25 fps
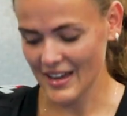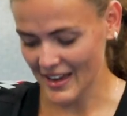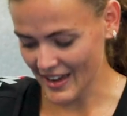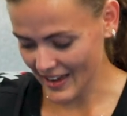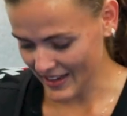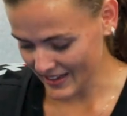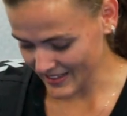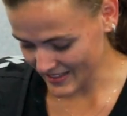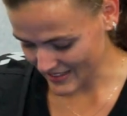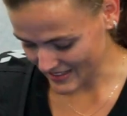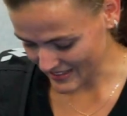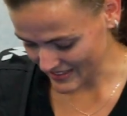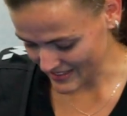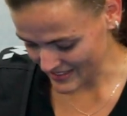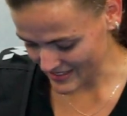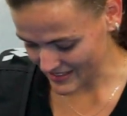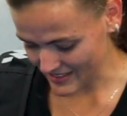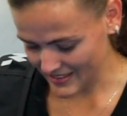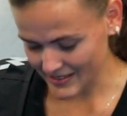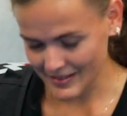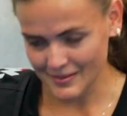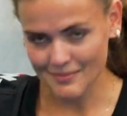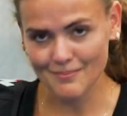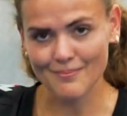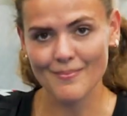and this
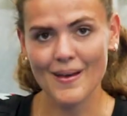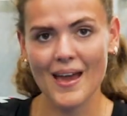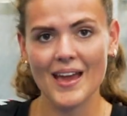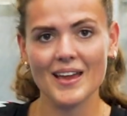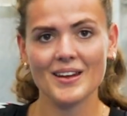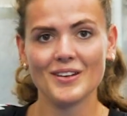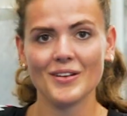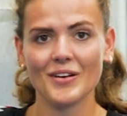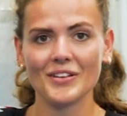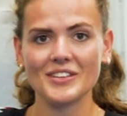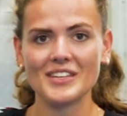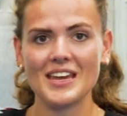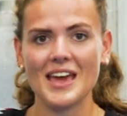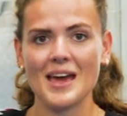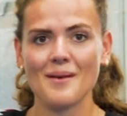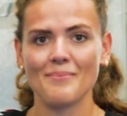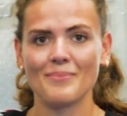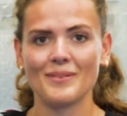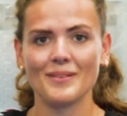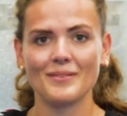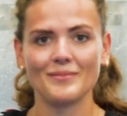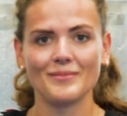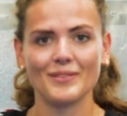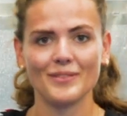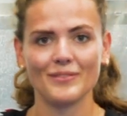may not
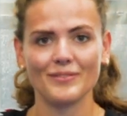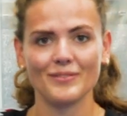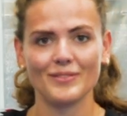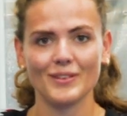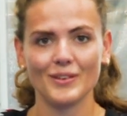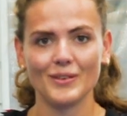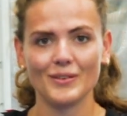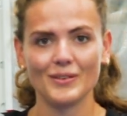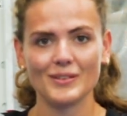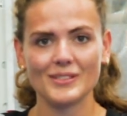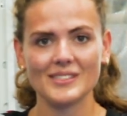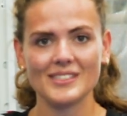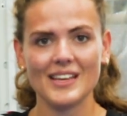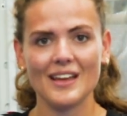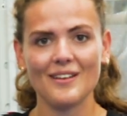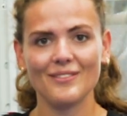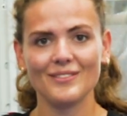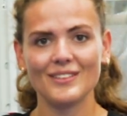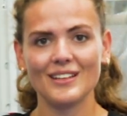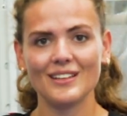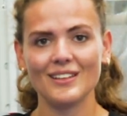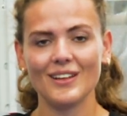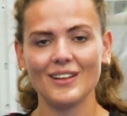happen with those safety